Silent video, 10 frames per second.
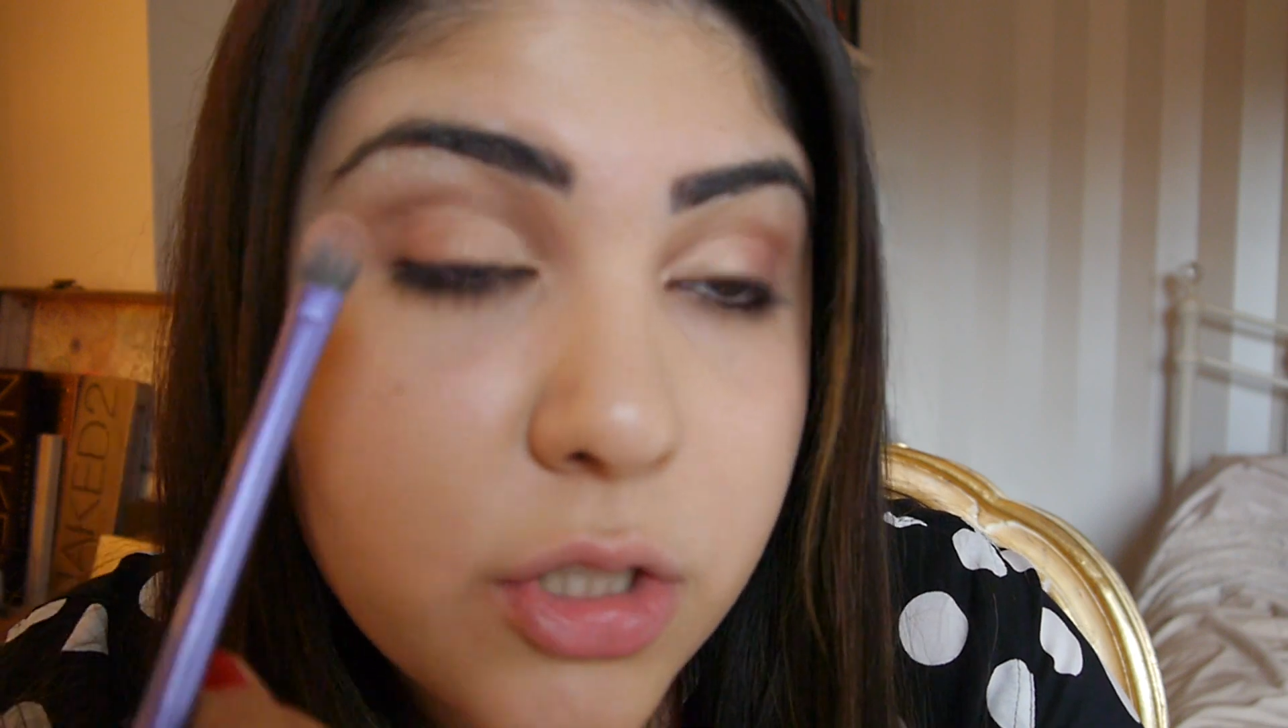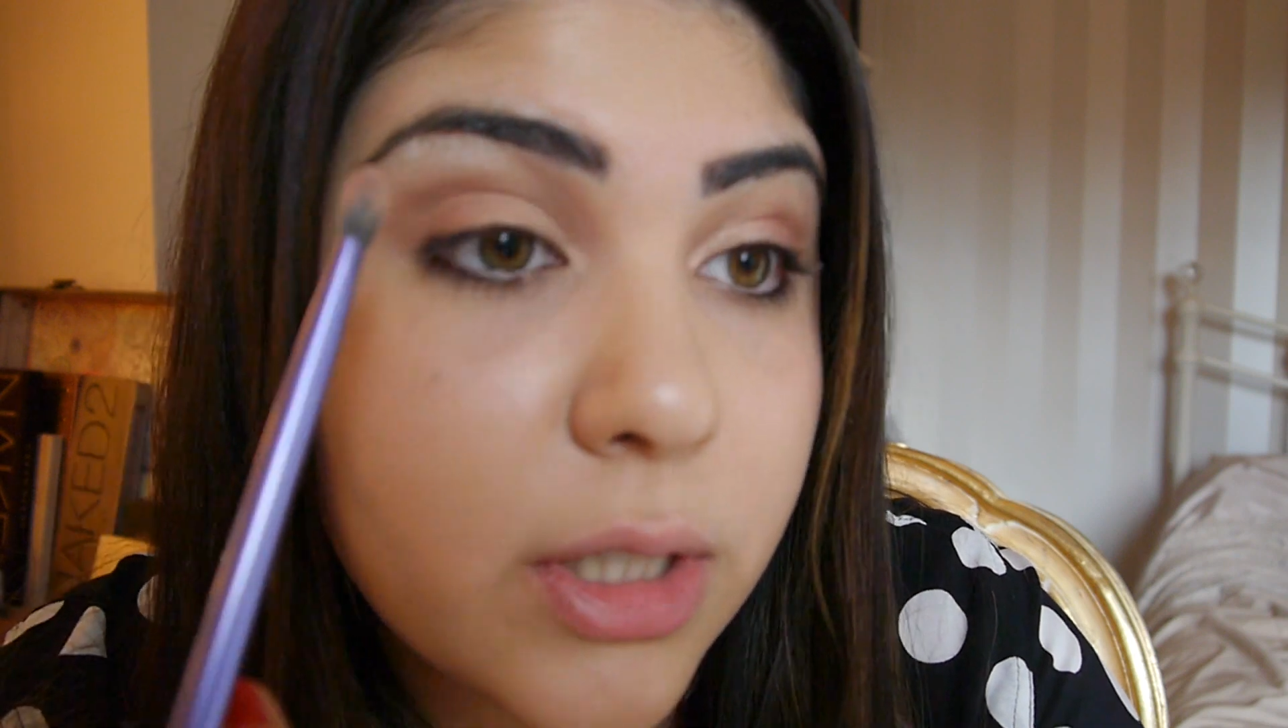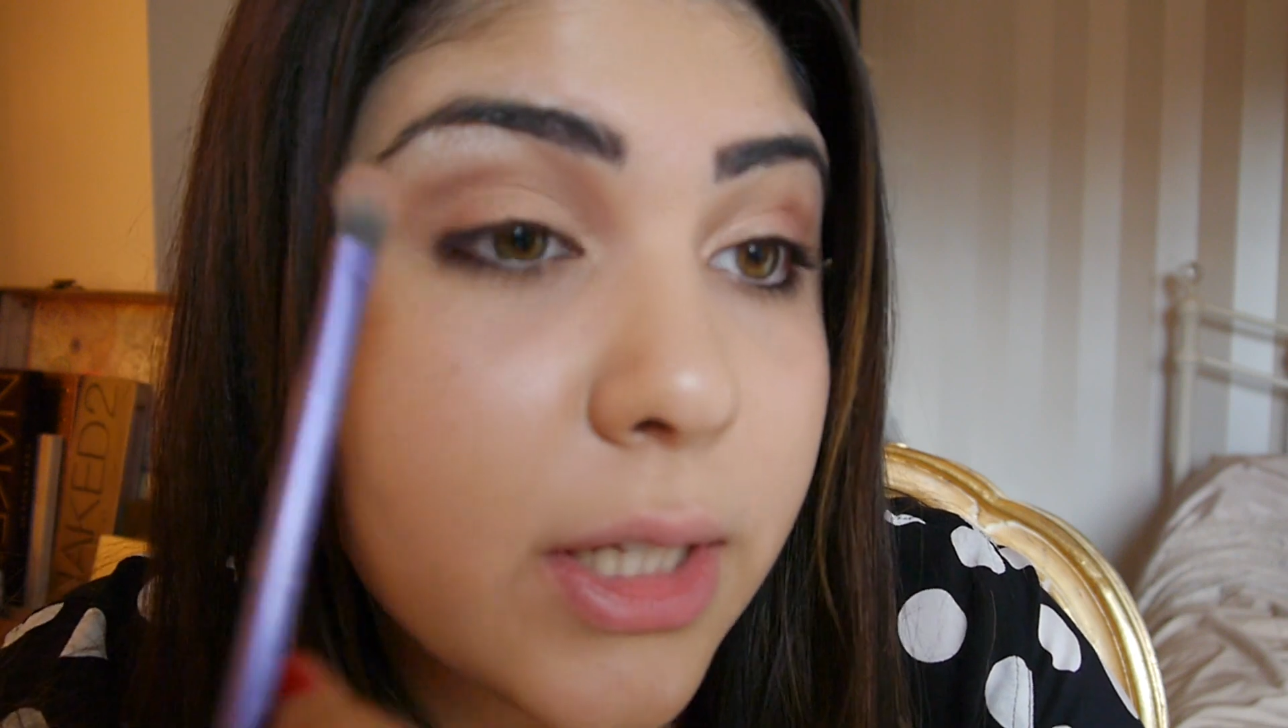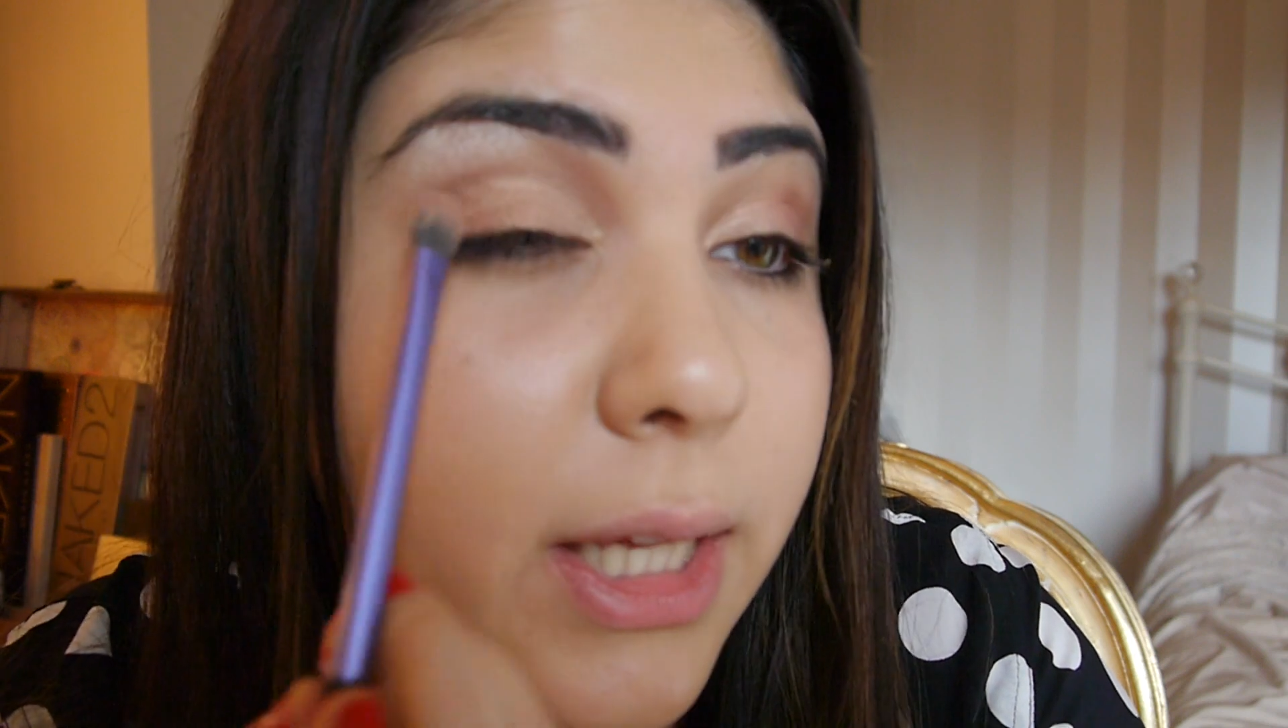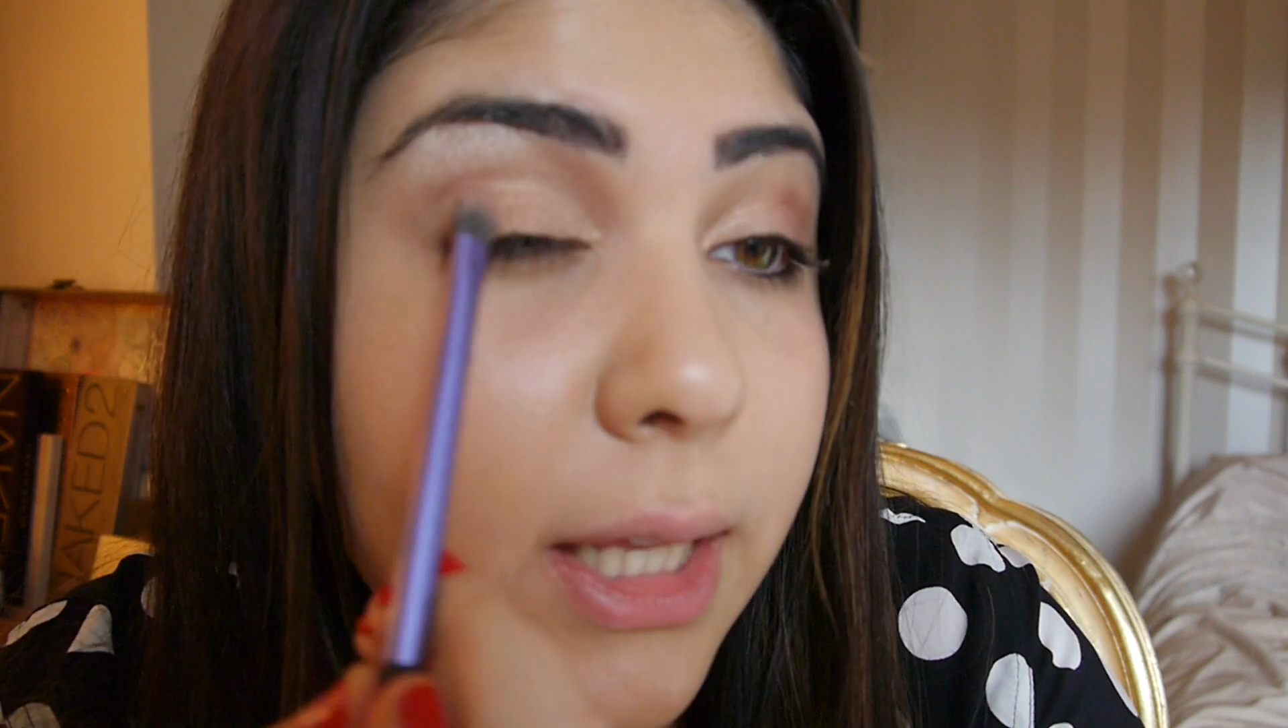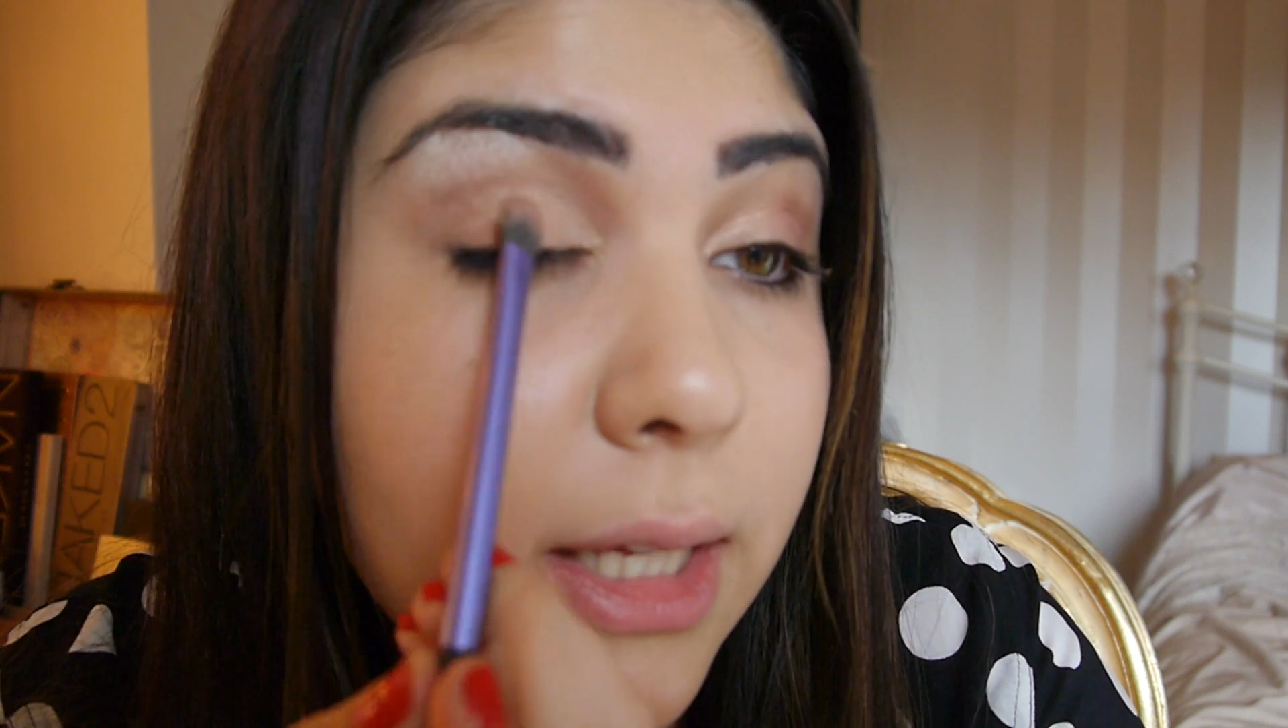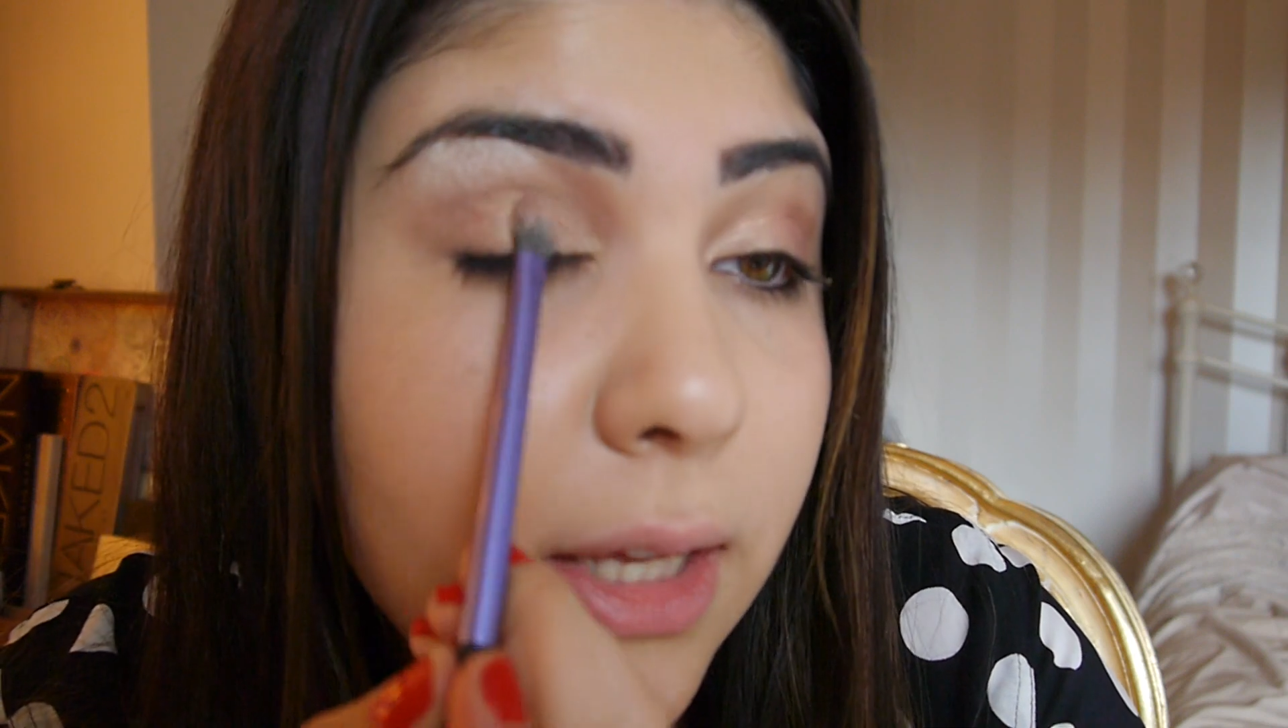just going to